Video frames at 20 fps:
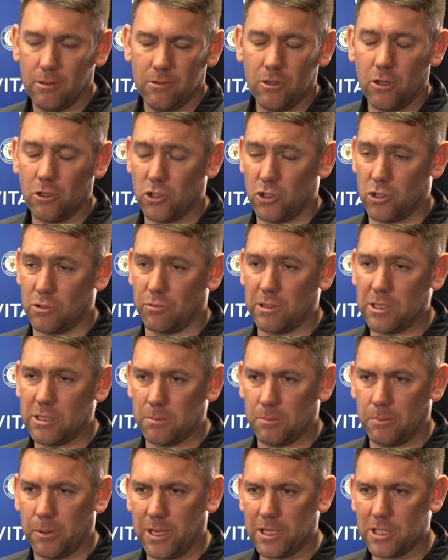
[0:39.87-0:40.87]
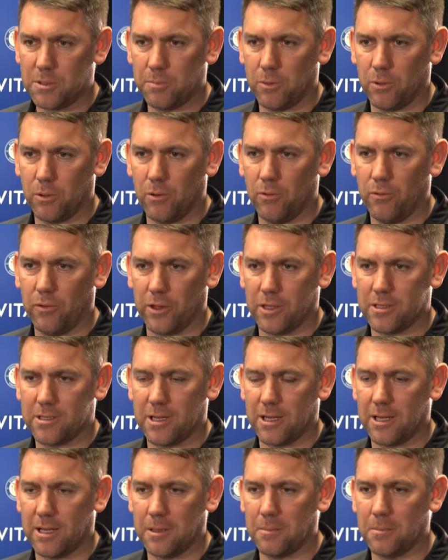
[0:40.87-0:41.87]
not just the recent past, but over the
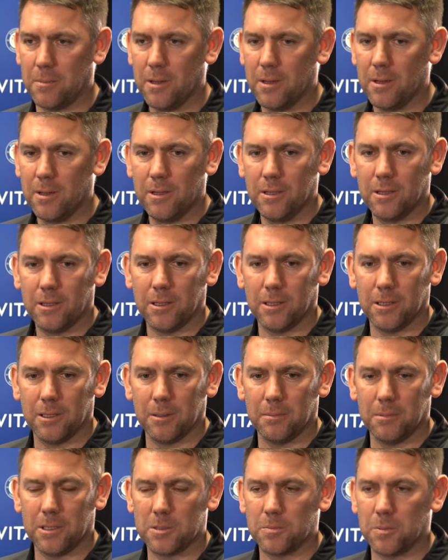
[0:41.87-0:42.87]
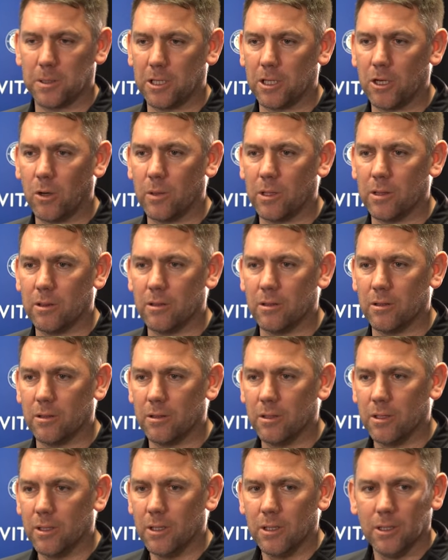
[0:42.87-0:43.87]
time it's been going, that